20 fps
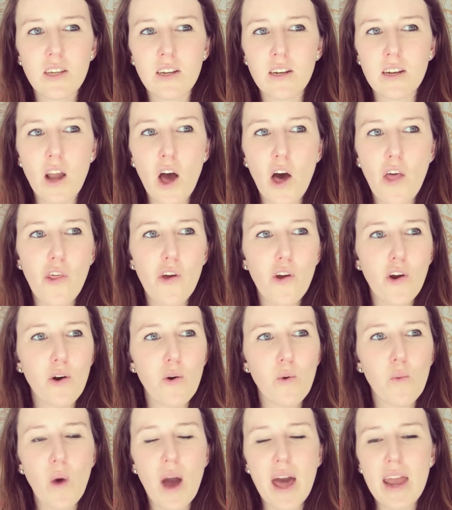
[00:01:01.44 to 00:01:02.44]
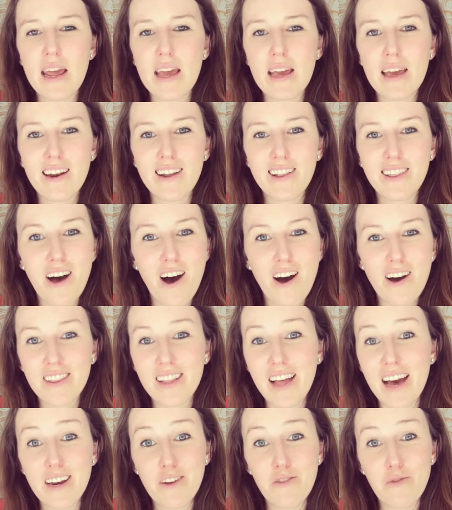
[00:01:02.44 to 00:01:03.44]
another wedding in a long
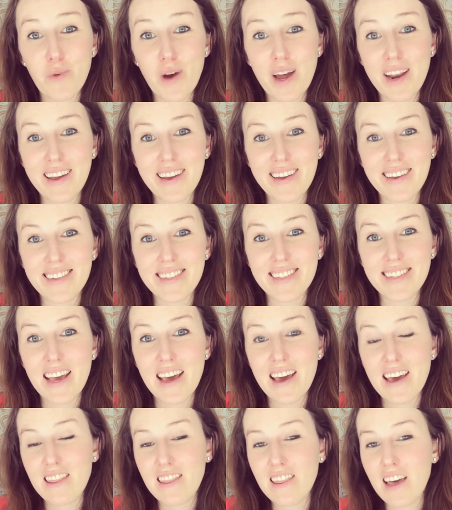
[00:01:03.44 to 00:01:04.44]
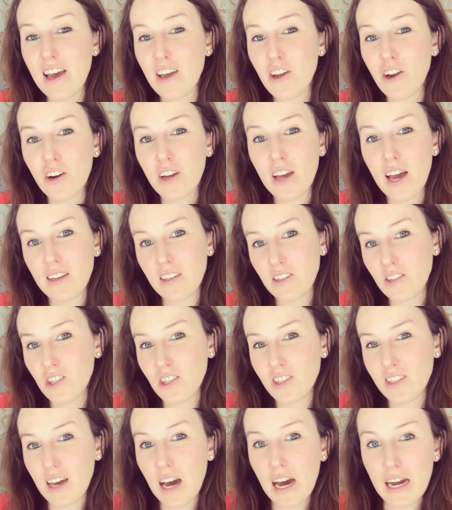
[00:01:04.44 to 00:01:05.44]
line of weddings that your guests
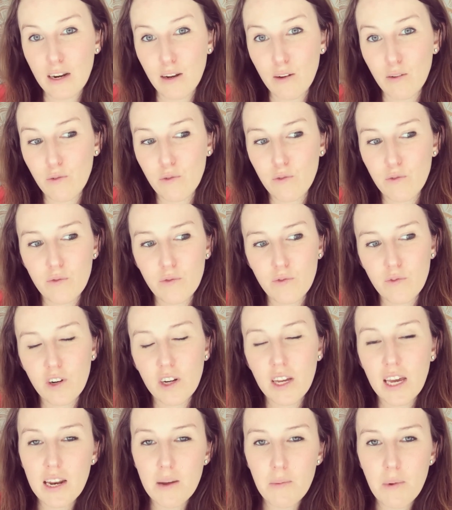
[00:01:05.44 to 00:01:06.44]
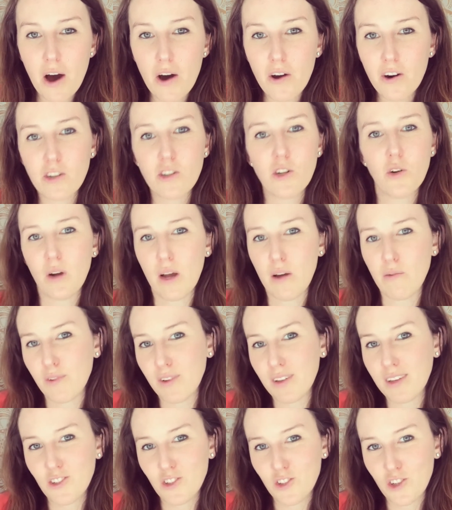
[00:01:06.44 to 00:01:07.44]
just kind of forget about or don't have
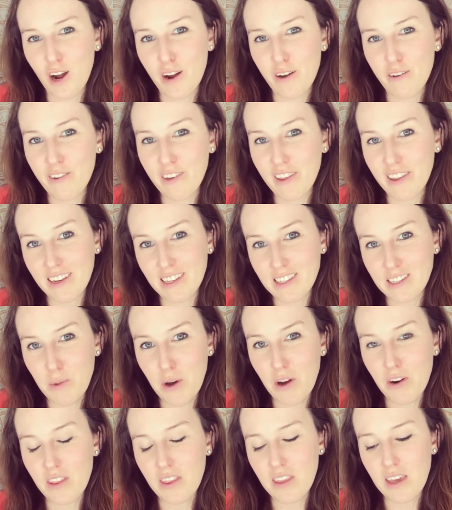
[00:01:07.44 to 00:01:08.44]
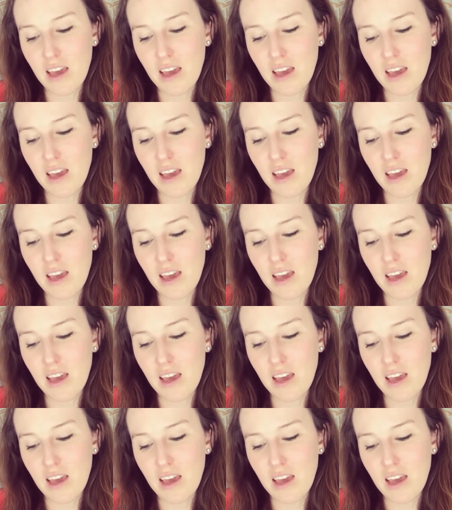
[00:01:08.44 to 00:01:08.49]
really strong feelings about in the